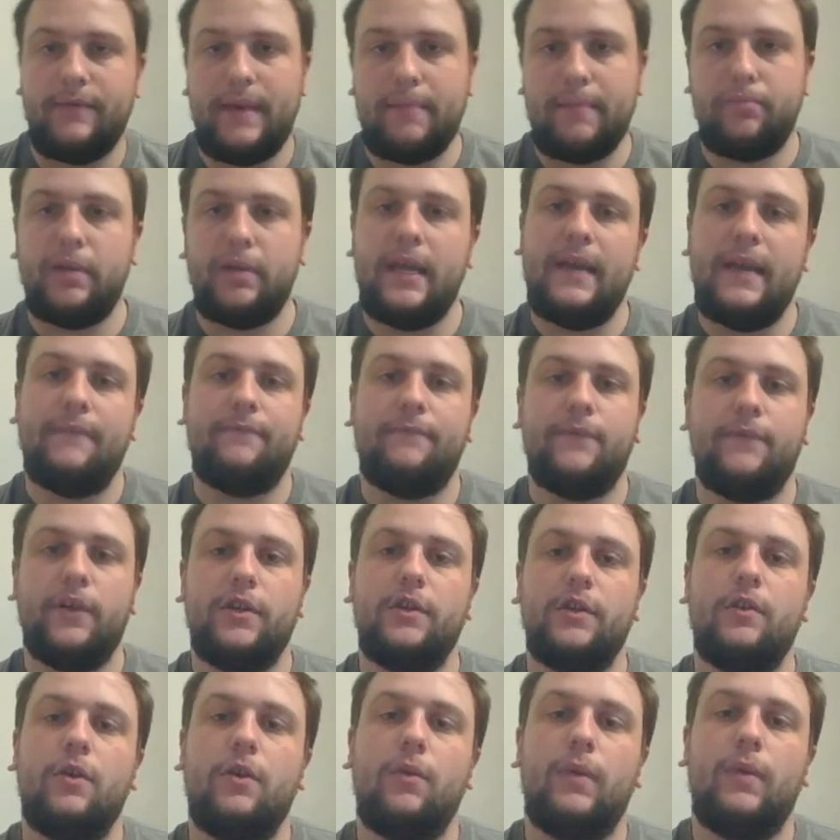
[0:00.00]
that plant foot,
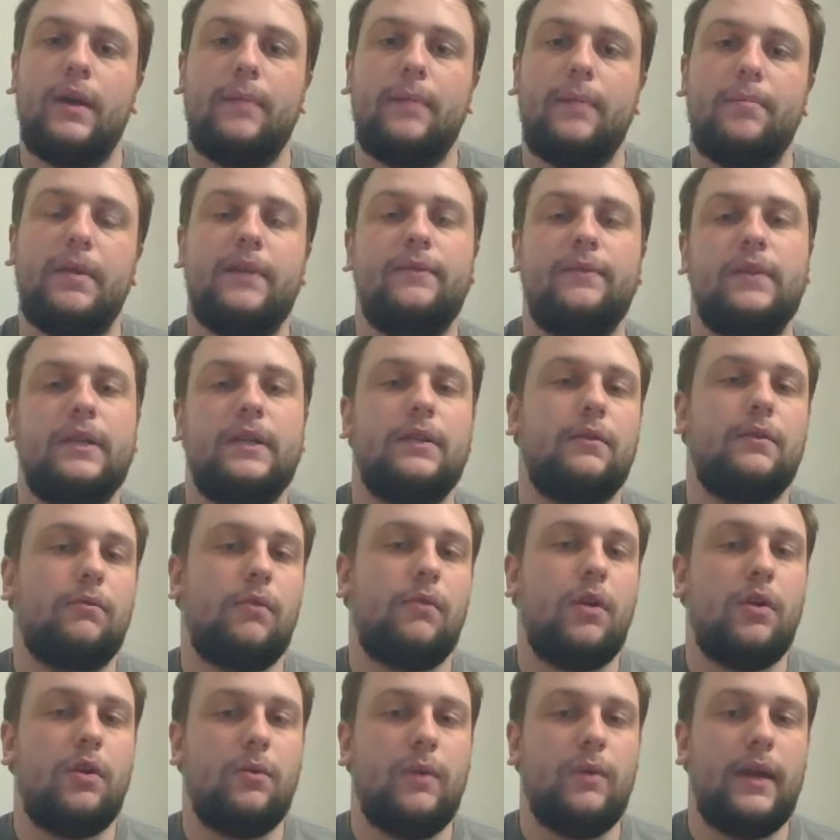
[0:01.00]
you don't want to pivot in the
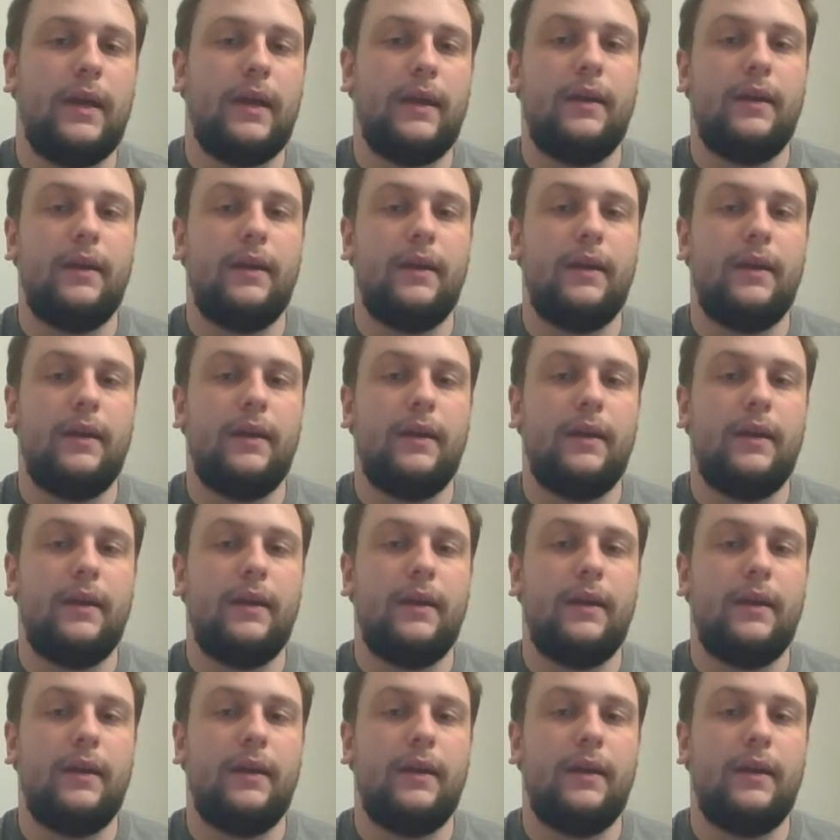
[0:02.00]
wrong way.